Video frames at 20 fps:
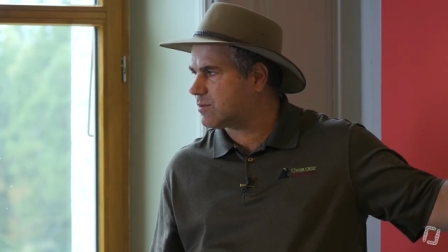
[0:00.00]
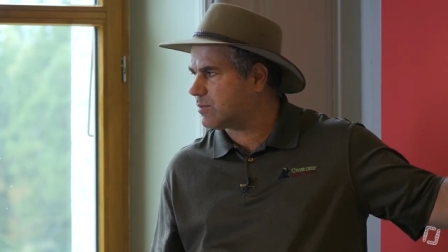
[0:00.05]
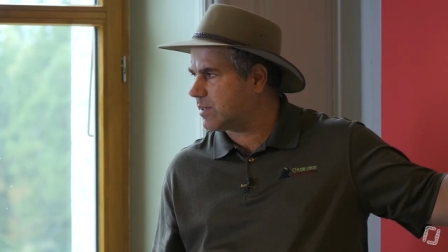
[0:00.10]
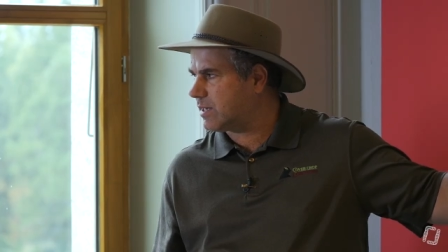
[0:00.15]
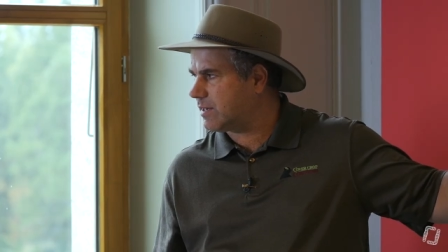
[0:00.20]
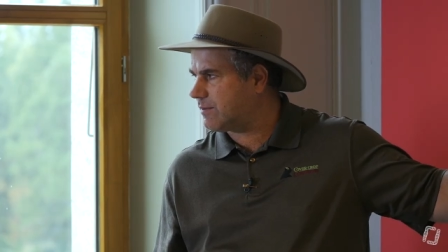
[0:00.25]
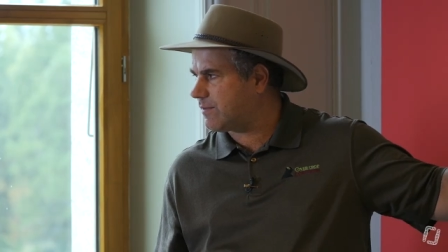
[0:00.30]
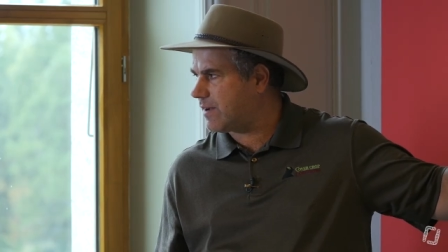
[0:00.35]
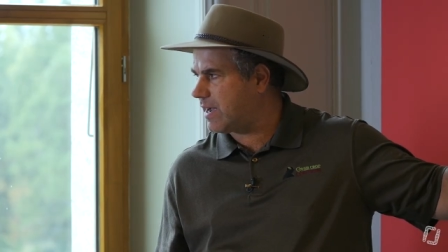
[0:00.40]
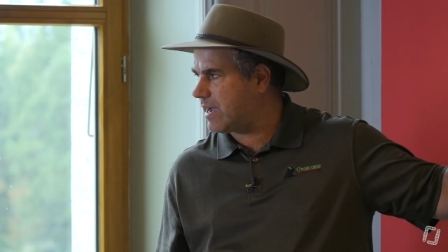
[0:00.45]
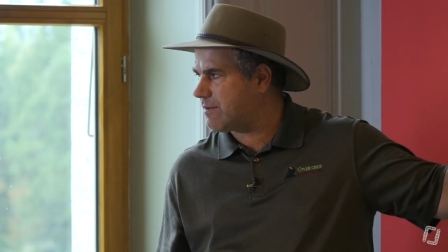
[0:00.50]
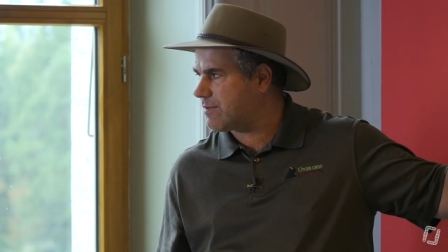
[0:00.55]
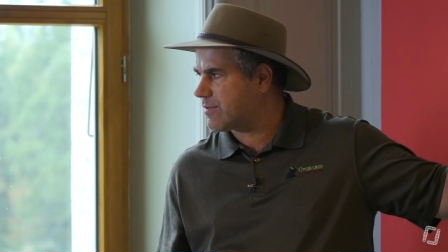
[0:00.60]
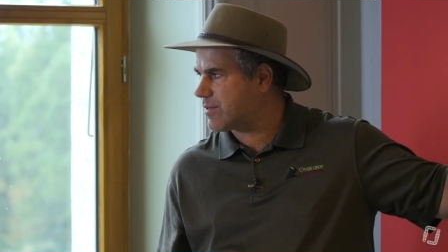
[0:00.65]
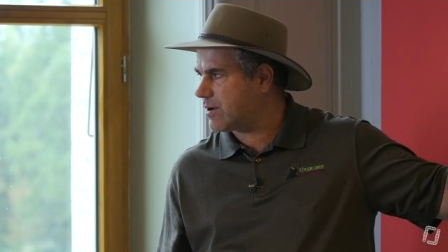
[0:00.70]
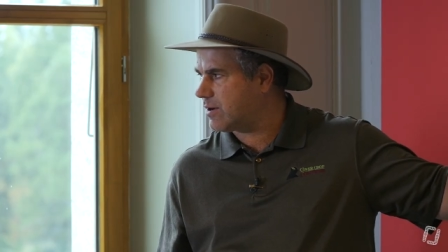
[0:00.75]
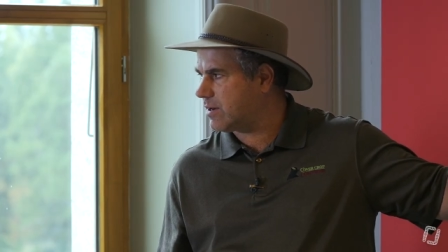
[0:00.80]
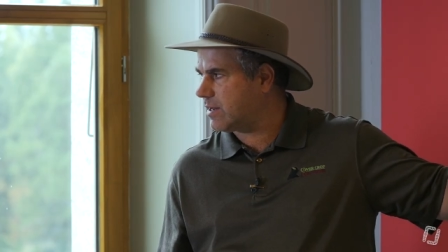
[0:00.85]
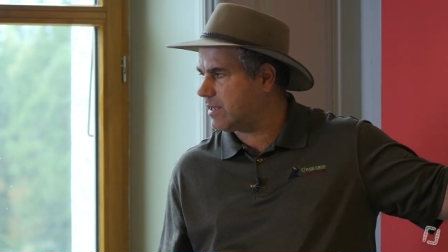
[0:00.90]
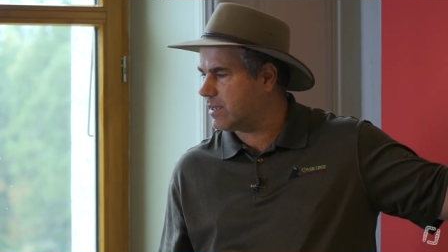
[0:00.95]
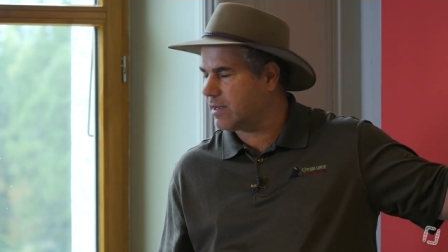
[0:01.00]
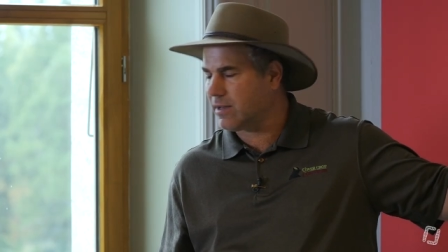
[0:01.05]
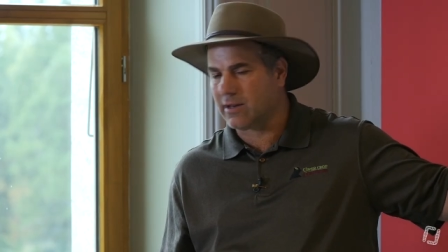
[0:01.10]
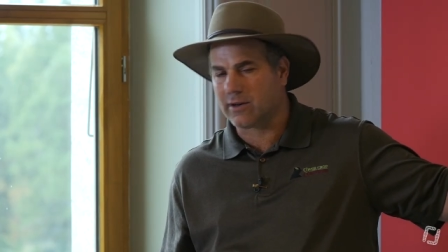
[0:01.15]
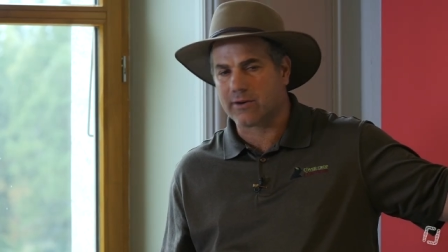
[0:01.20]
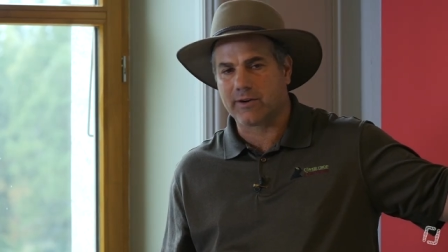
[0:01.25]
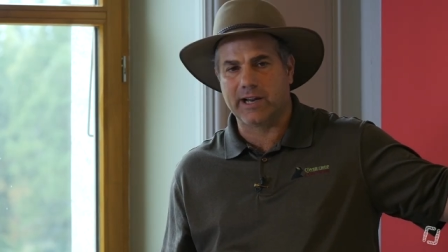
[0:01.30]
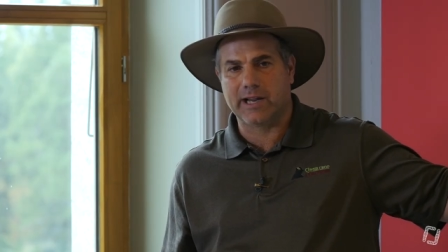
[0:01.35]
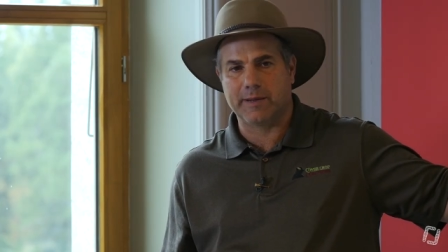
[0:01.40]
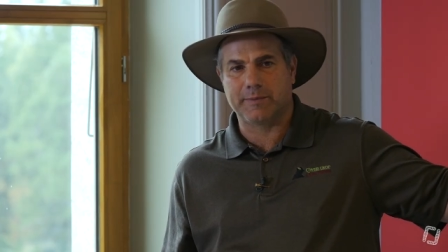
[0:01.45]
twenty-five to thirty
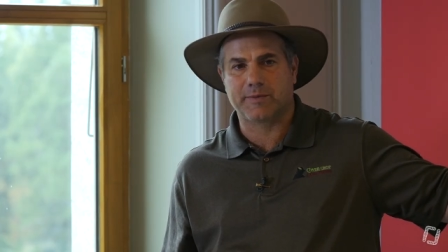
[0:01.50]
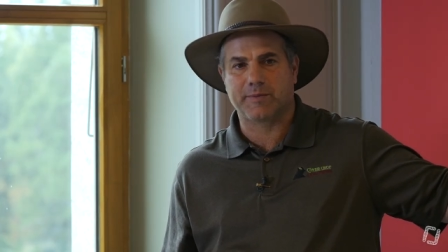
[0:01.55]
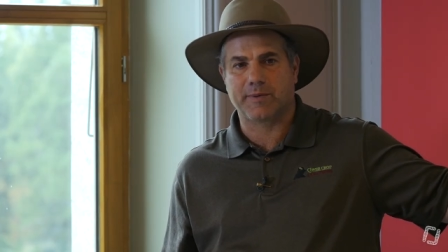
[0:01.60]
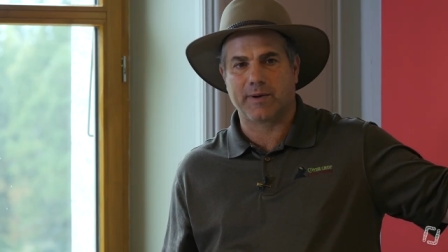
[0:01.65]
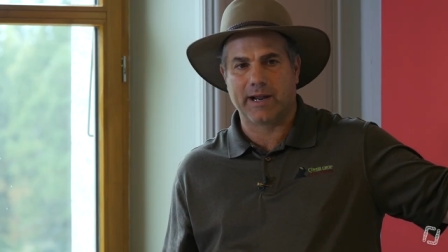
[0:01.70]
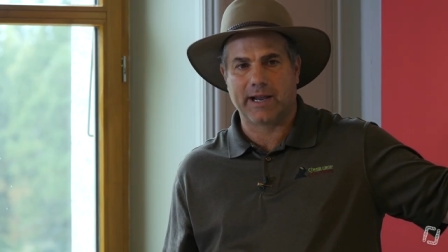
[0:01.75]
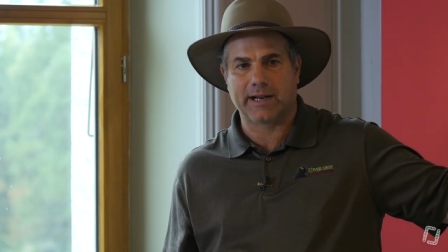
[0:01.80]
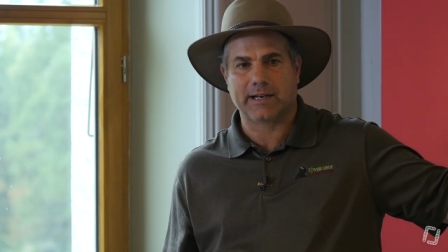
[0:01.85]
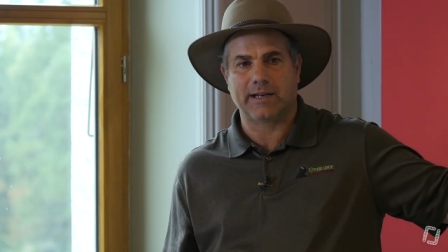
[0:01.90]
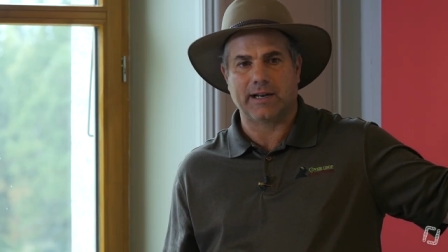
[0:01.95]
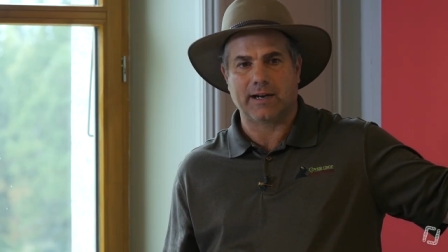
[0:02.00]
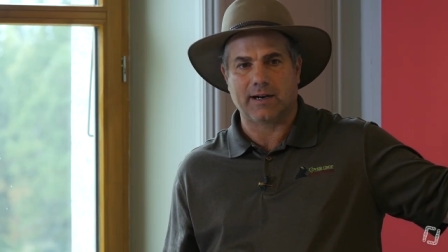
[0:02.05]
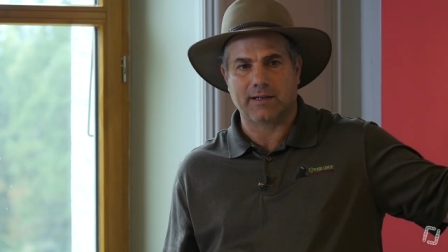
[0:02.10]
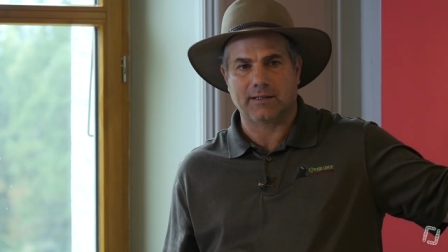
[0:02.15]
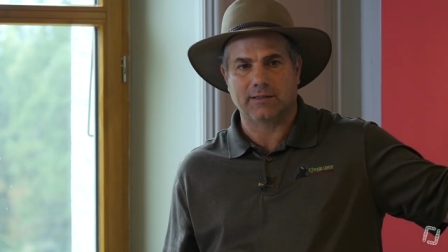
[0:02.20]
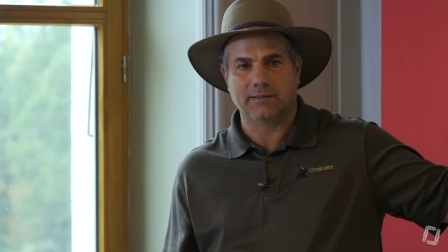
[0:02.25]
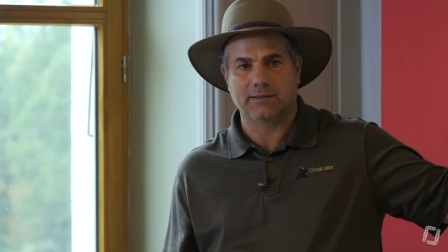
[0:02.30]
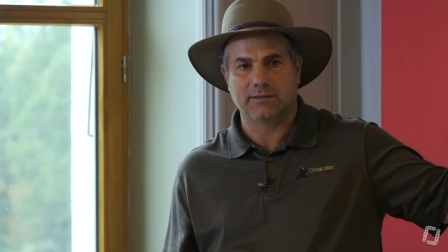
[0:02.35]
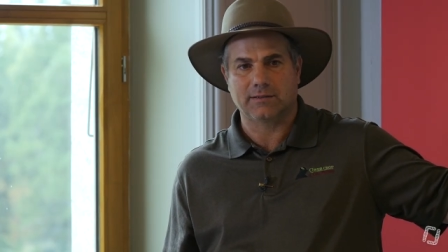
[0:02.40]
kilograms per hectare.